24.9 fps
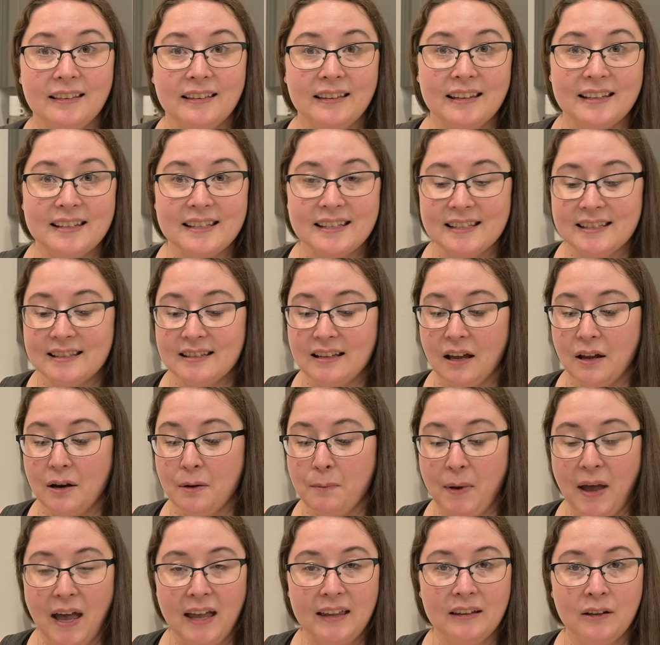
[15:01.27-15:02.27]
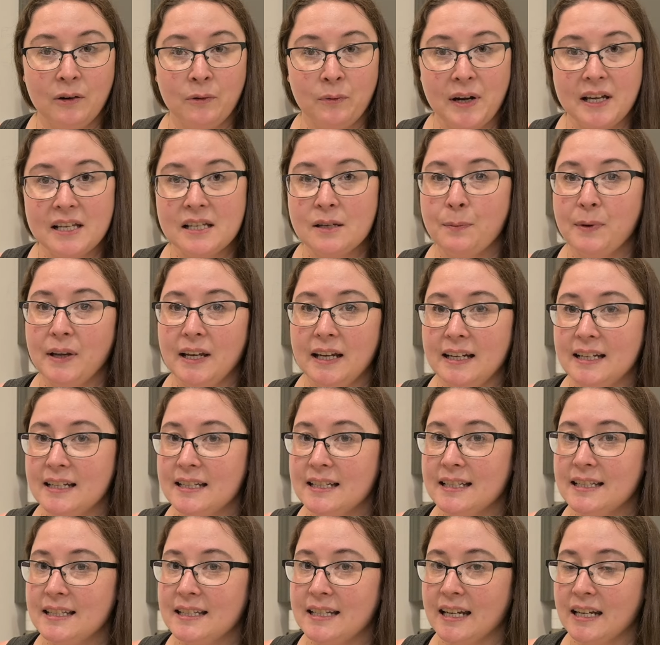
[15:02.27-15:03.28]
This is not a bad little recipe, and it
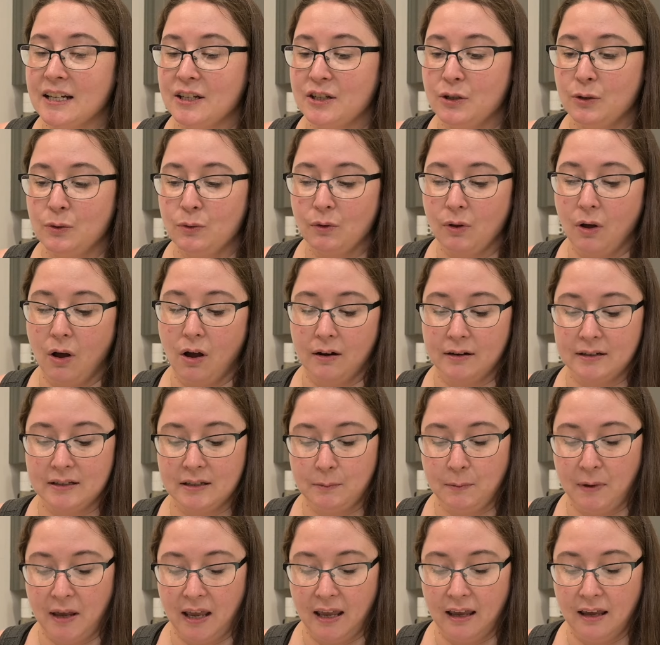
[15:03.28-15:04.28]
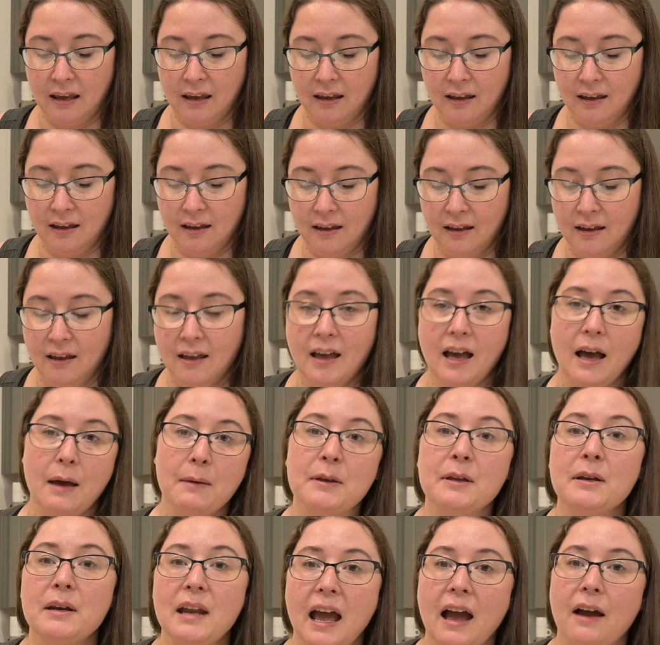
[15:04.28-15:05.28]
didn't take too long to make. I
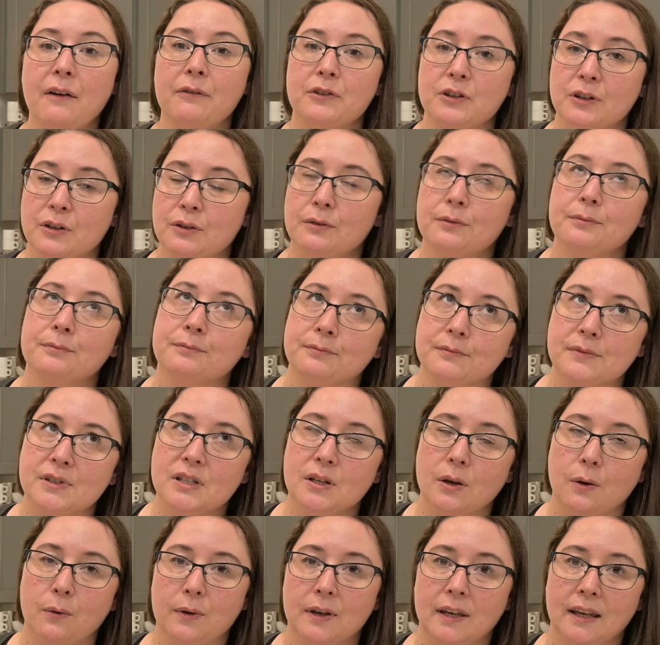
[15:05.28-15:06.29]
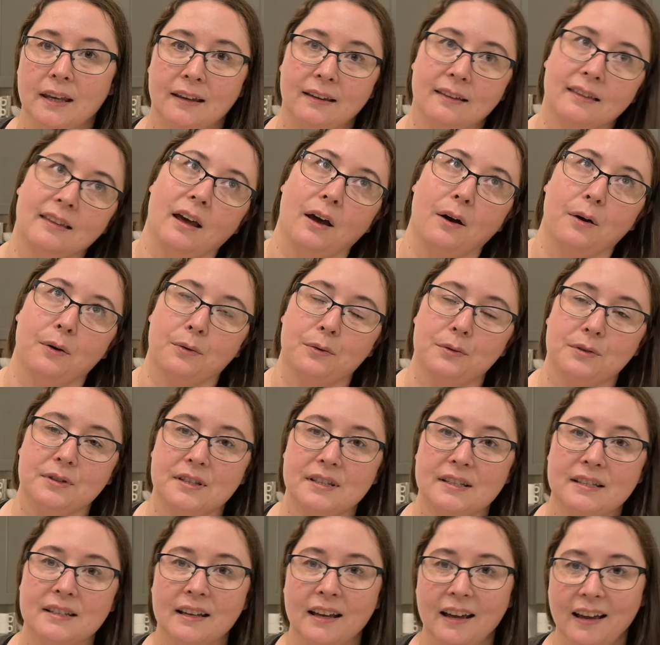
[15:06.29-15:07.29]
mean, after soaking the
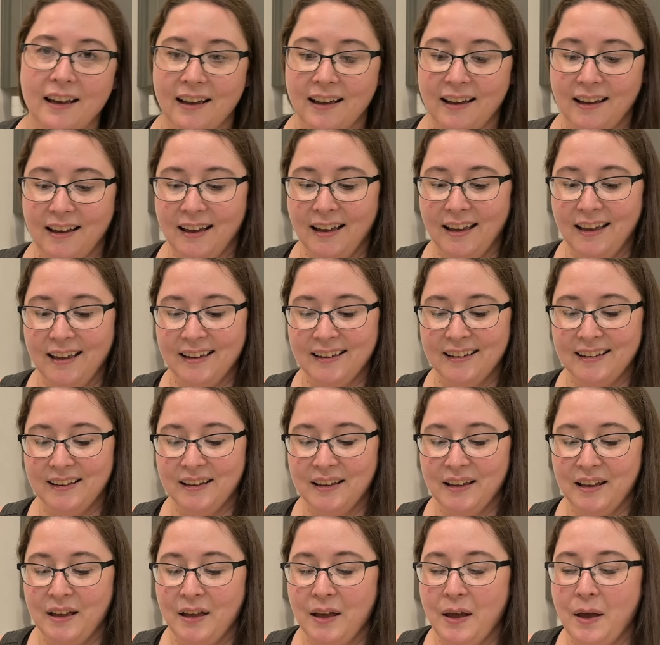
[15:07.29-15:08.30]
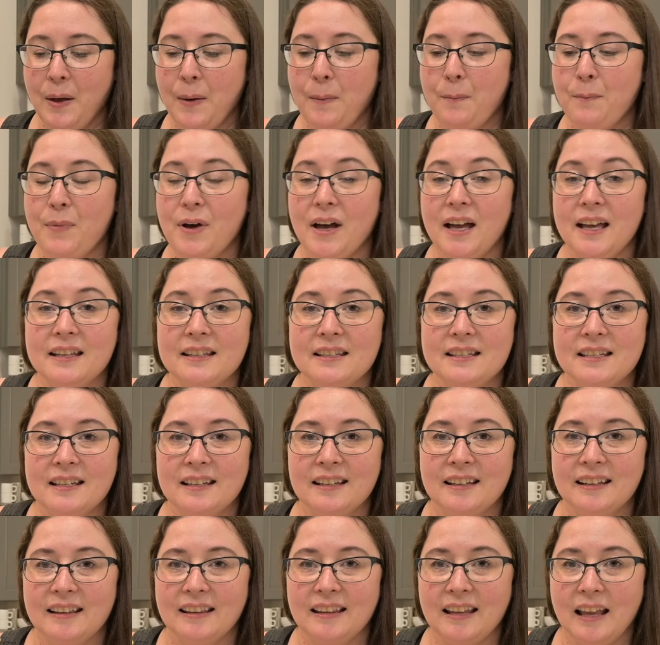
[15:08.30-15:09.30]
oats. But
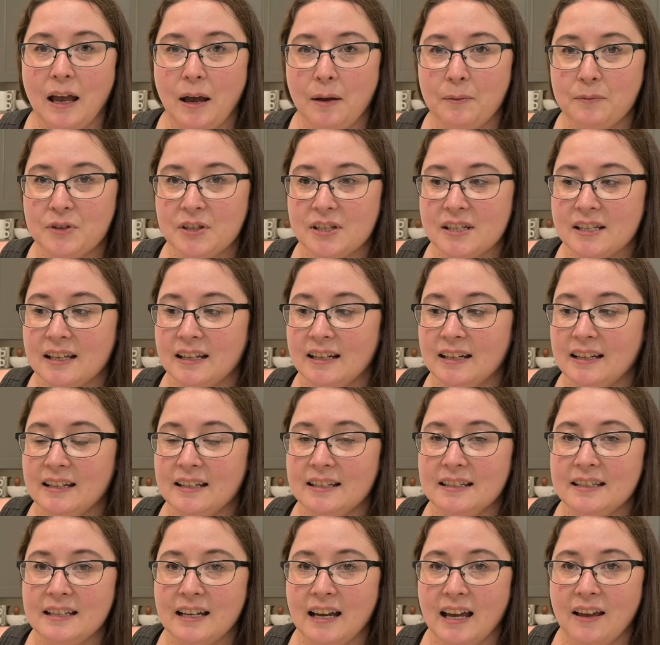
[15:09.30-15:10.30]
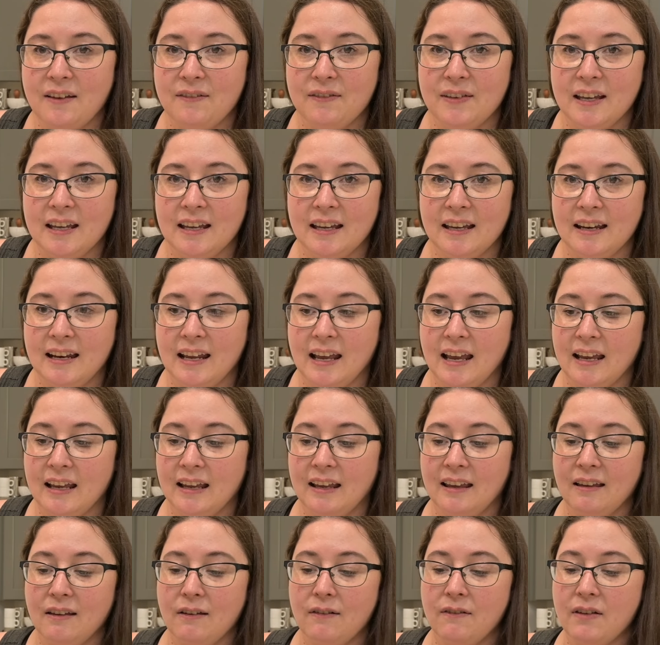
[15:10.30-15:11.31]
I'm just gonna dive in and
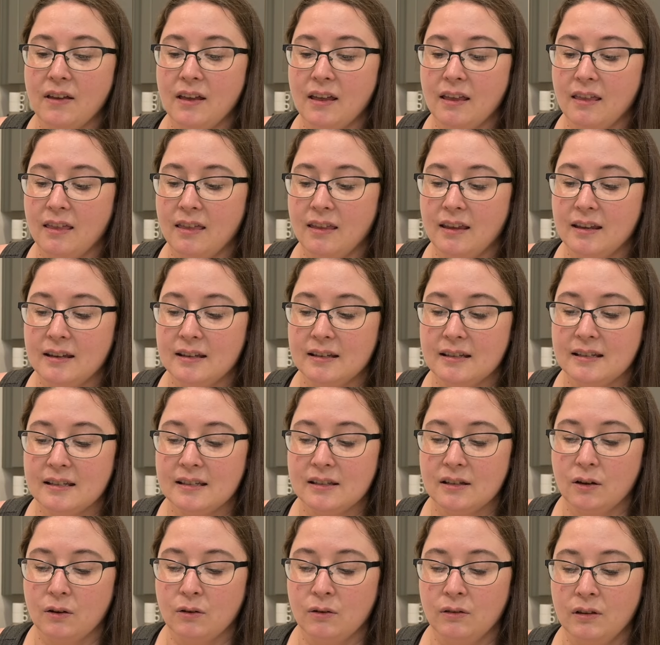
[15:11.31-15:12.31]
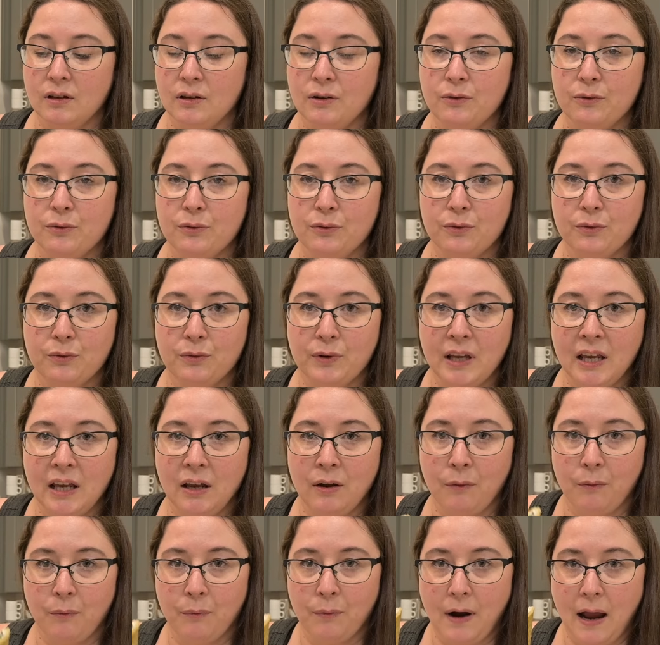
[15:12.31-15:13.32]
give this little Greek
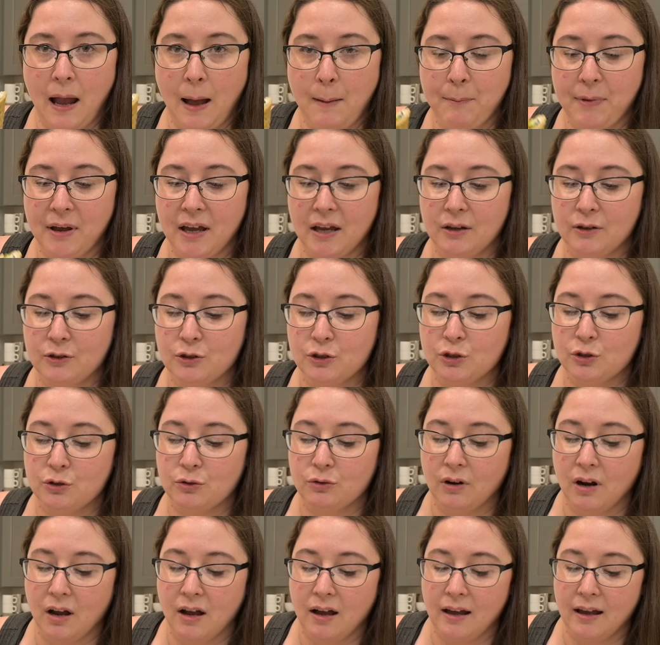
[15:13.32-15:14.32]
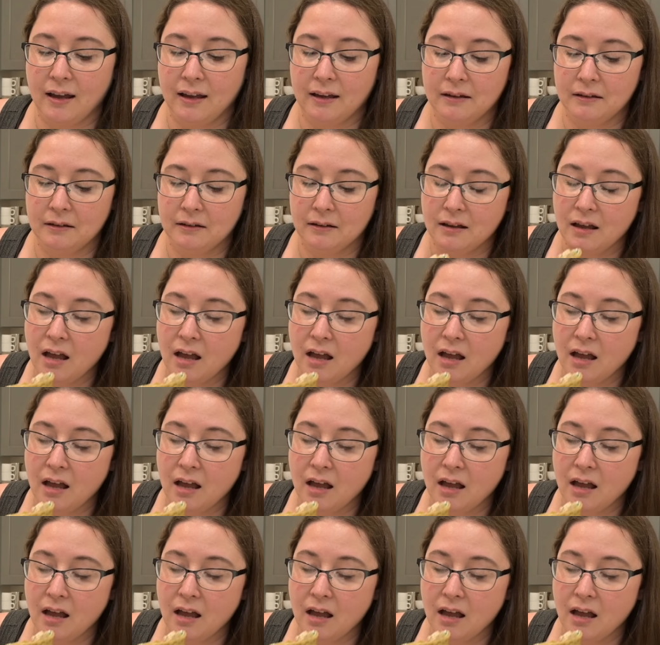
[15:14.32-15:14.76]
wrap a try.